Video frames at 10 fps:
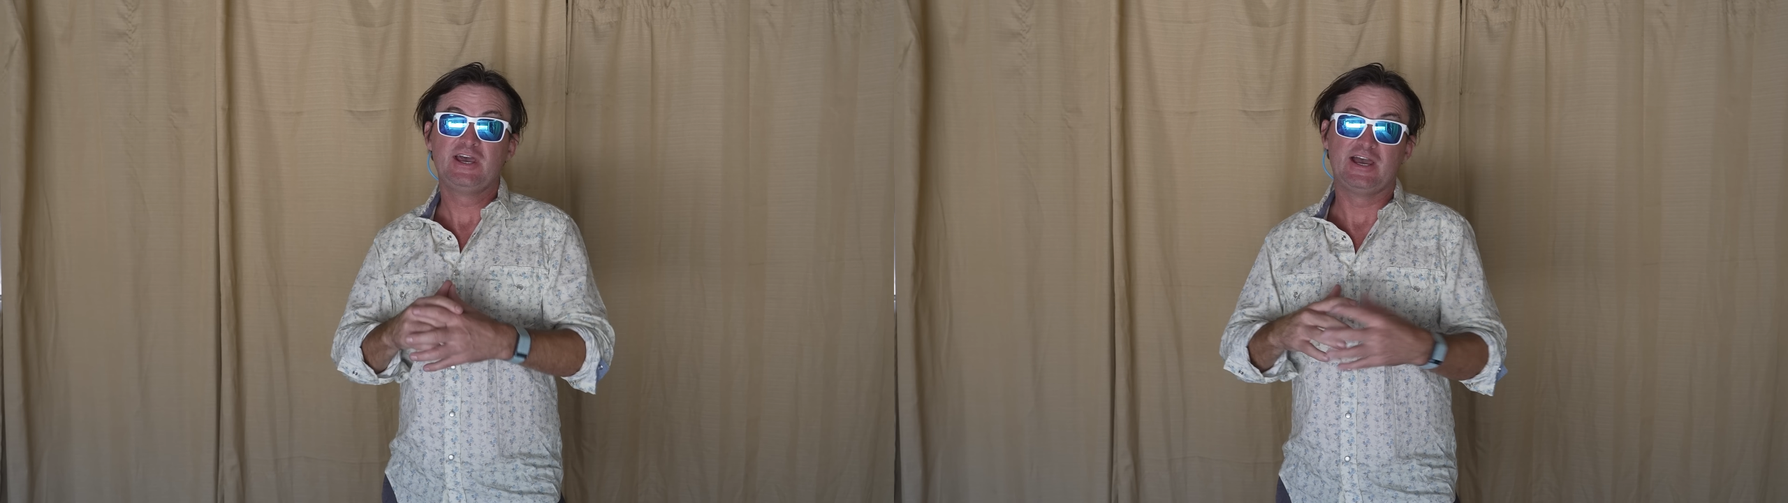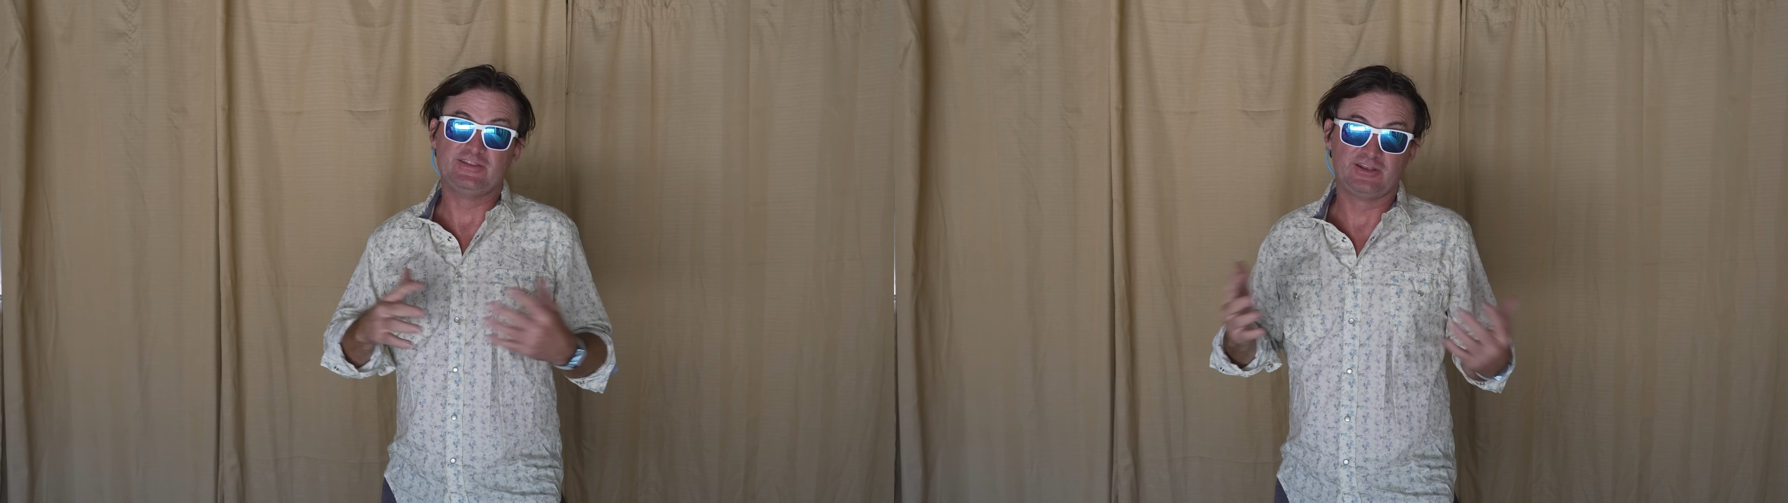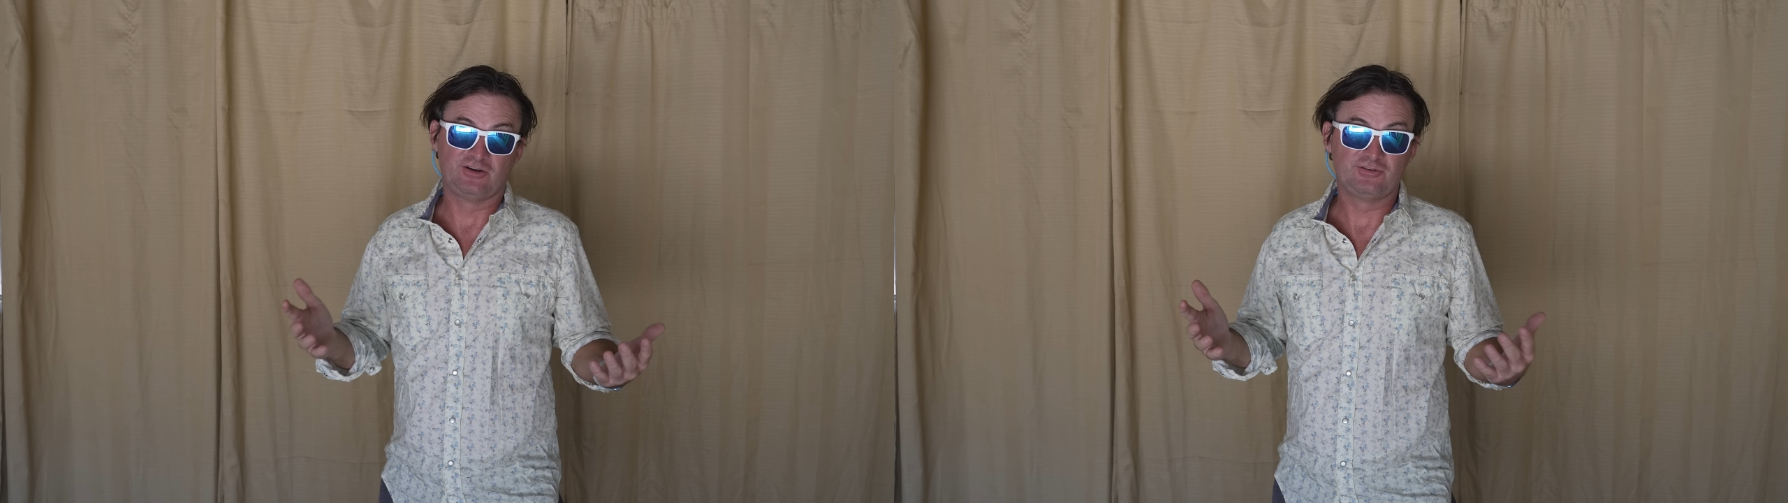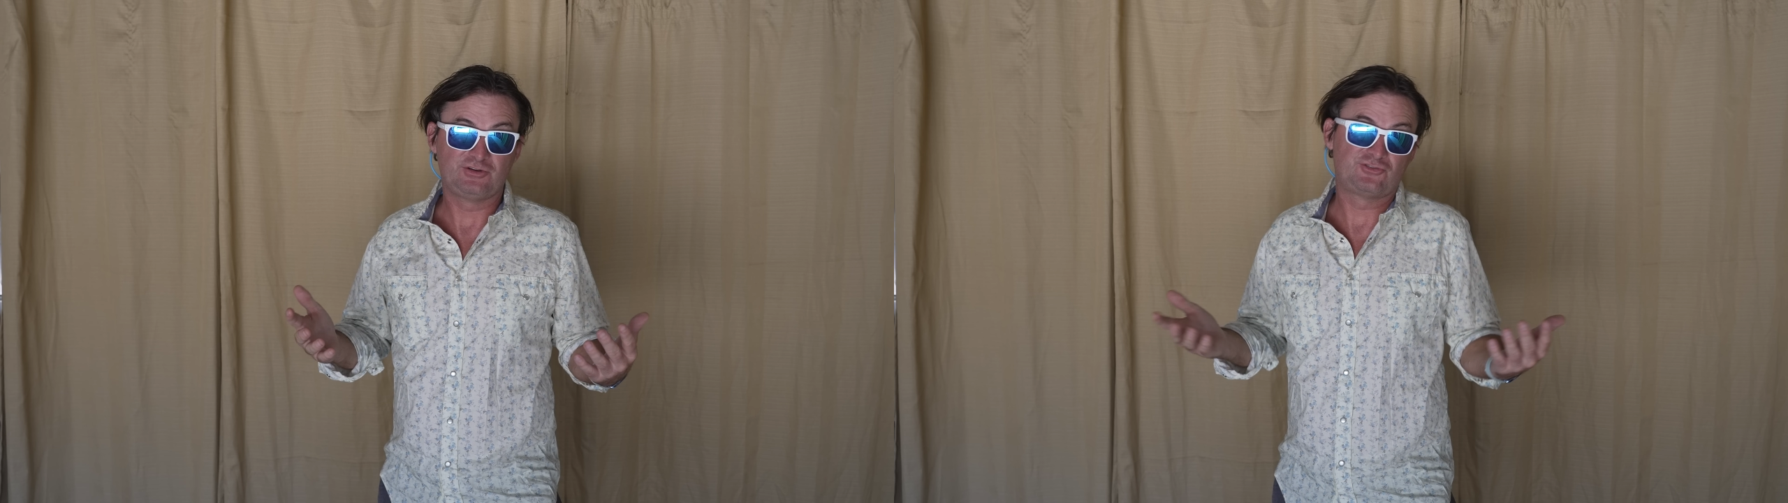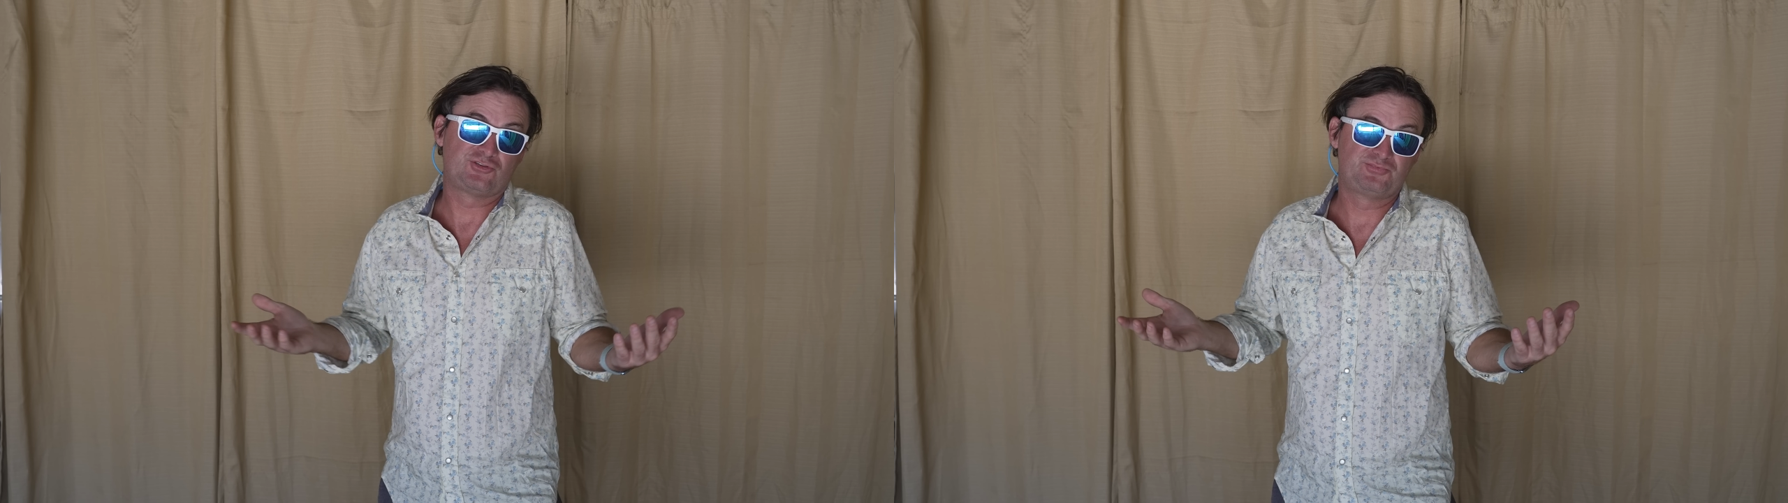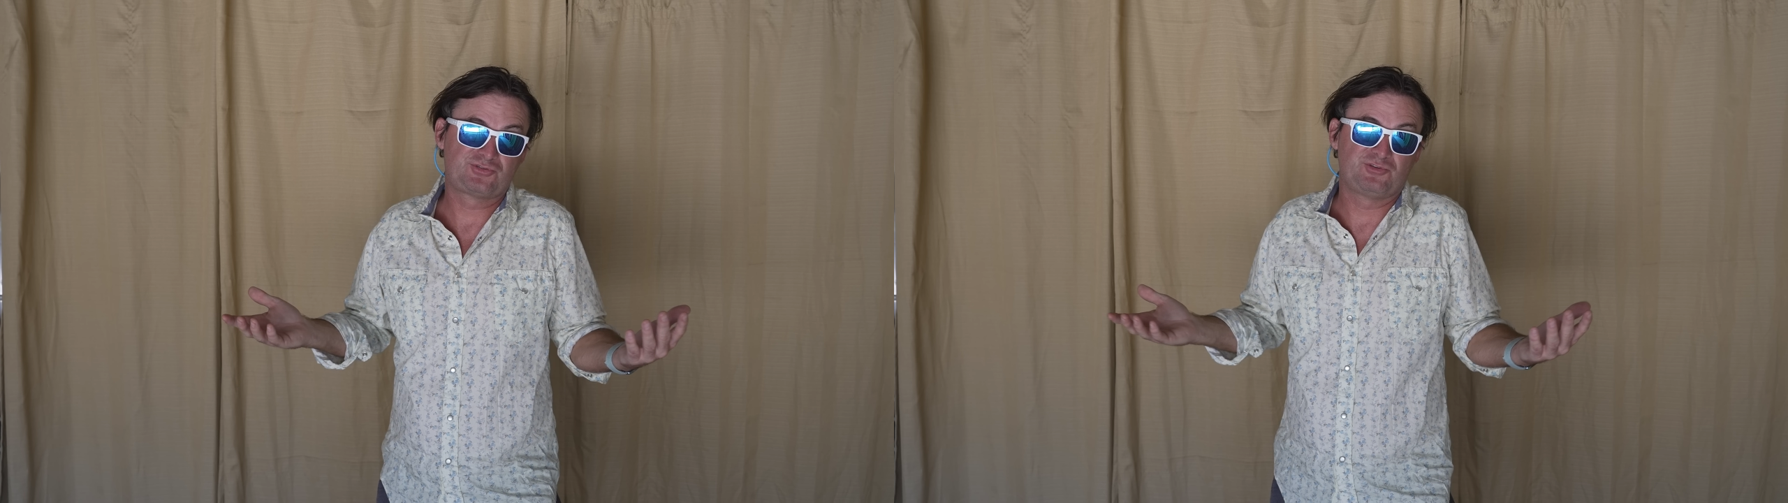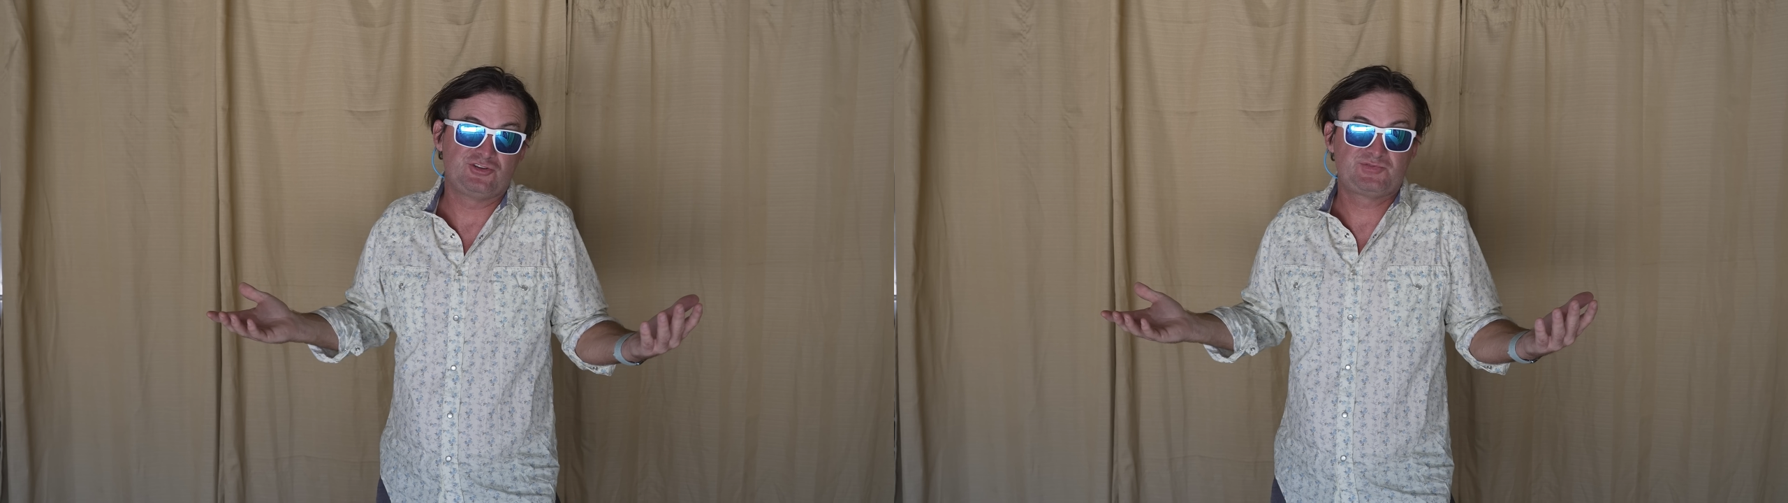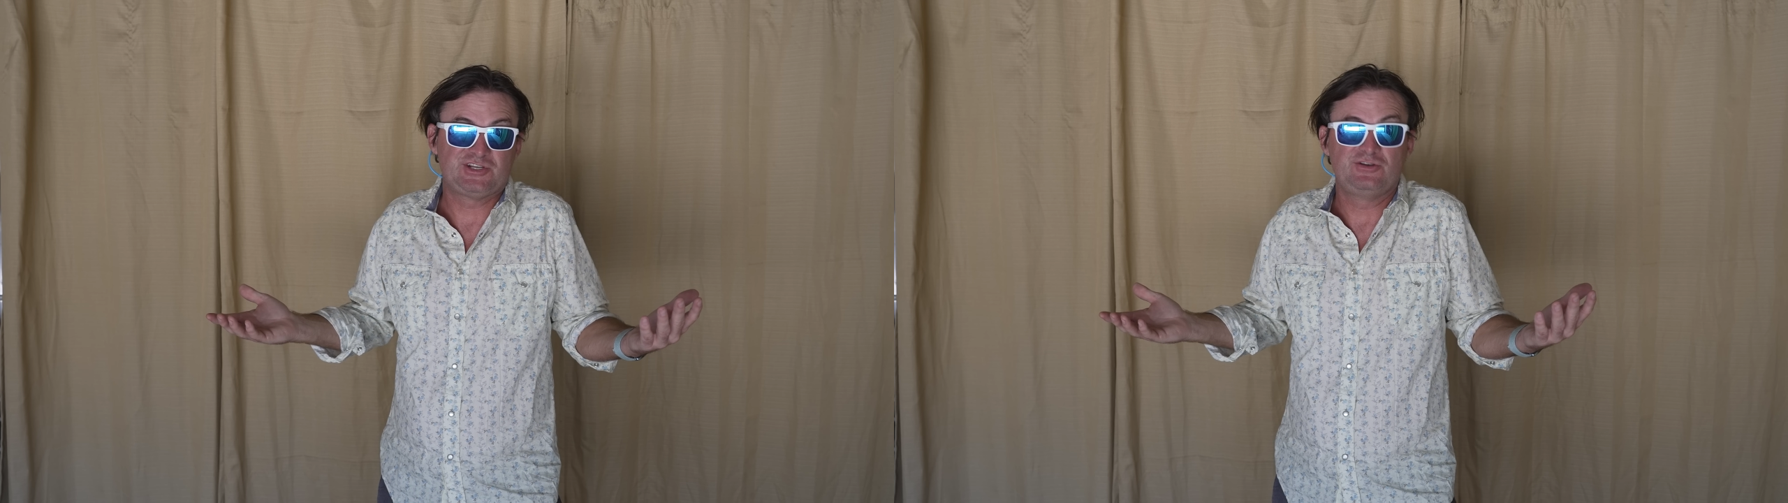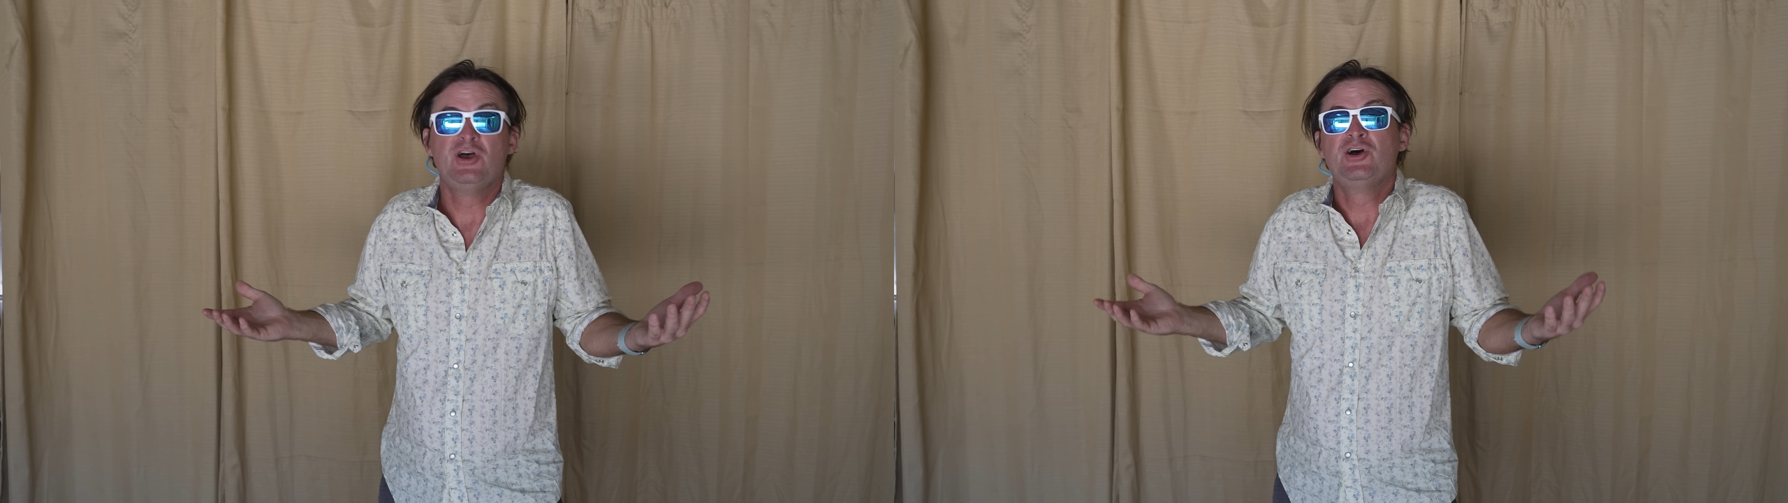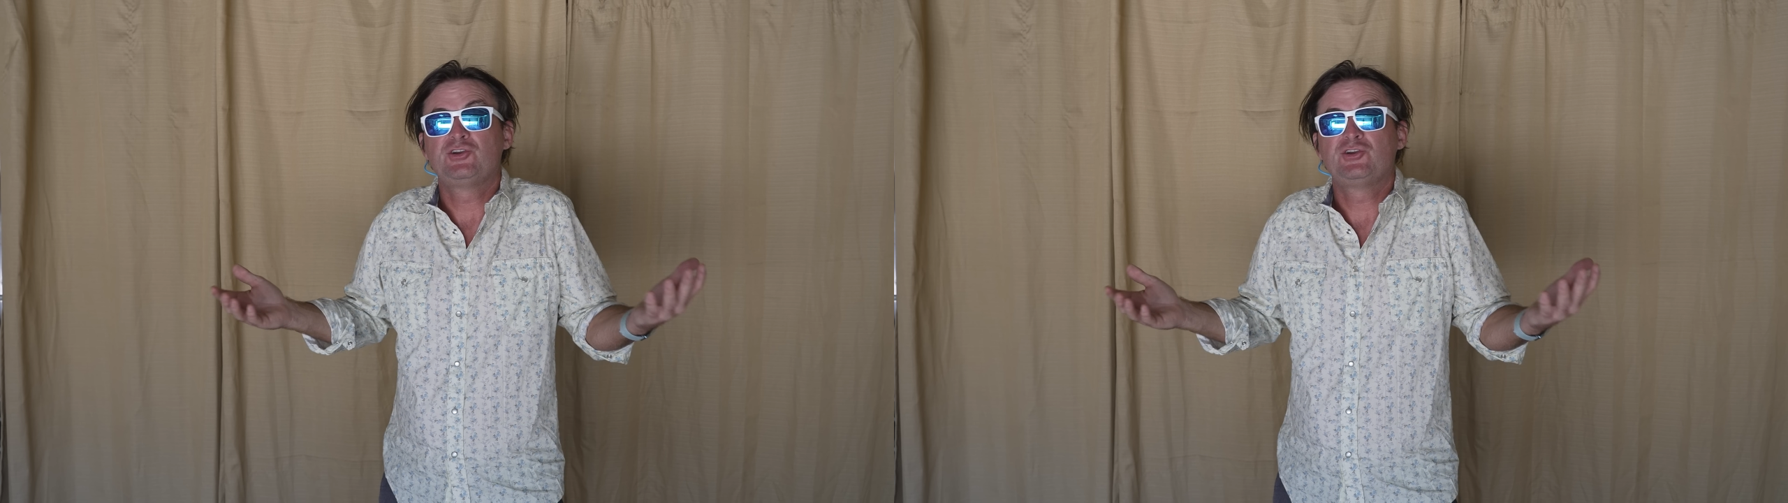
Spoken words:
and then your subscription